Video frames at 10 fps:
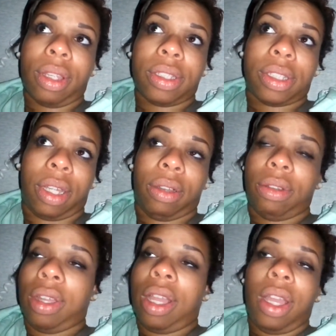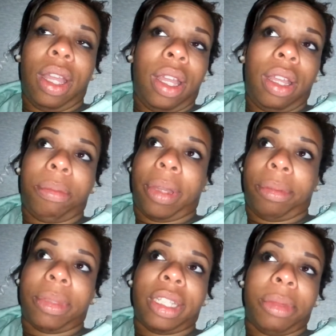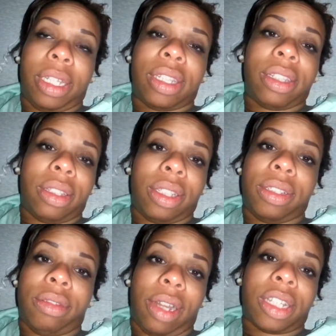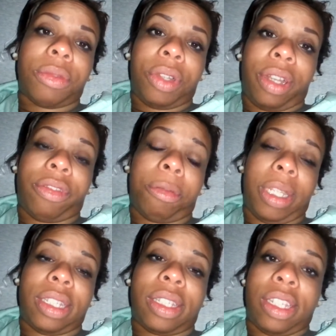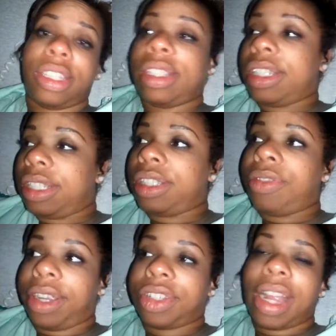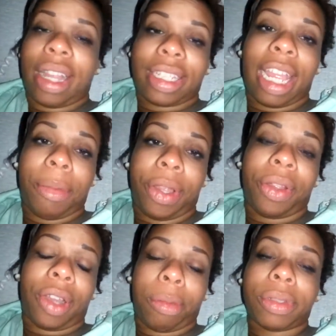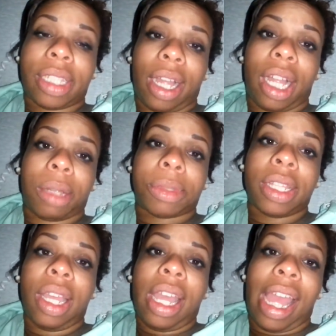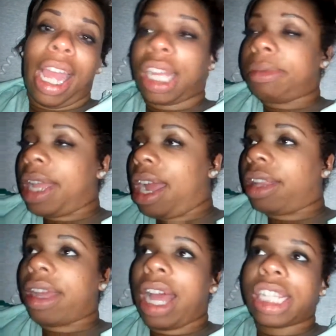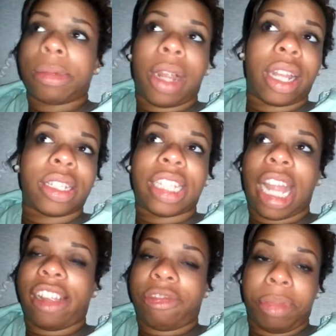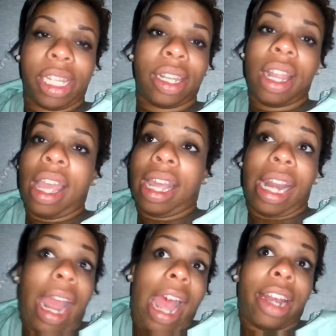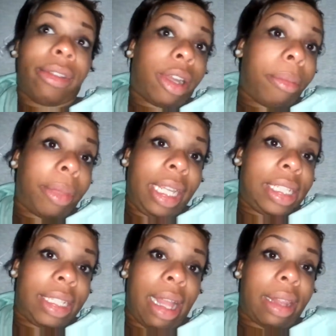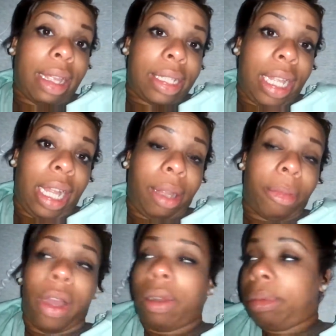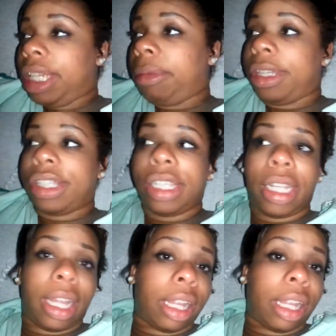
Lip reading: so, but believe me, the director will hear from this, because the director has came here a couple times, asked me how the hospital, how the staff been, and I had no complaints at that time. Oh, believe me, she